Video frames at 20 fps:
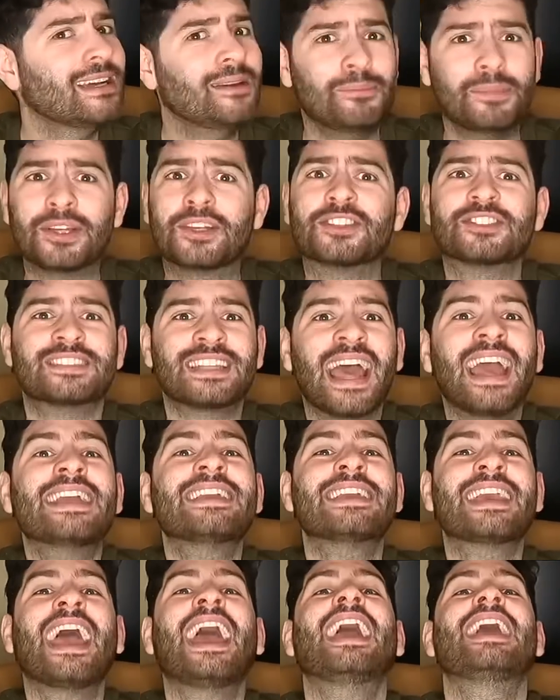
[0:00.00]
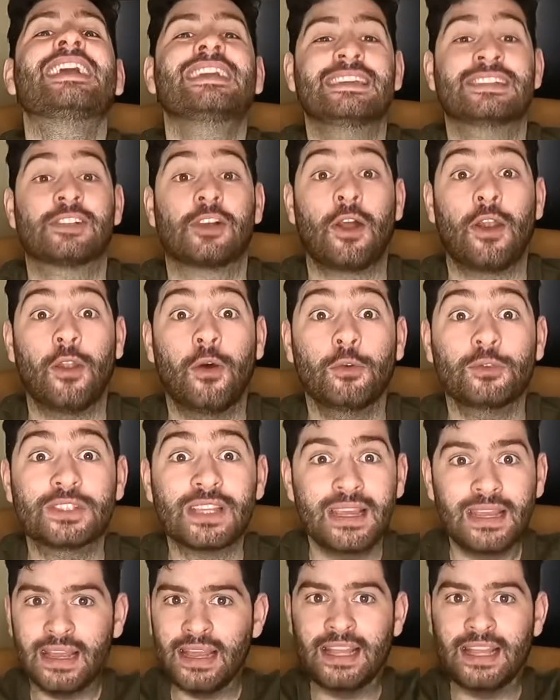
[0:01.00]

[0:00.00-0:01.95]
because 10k is close.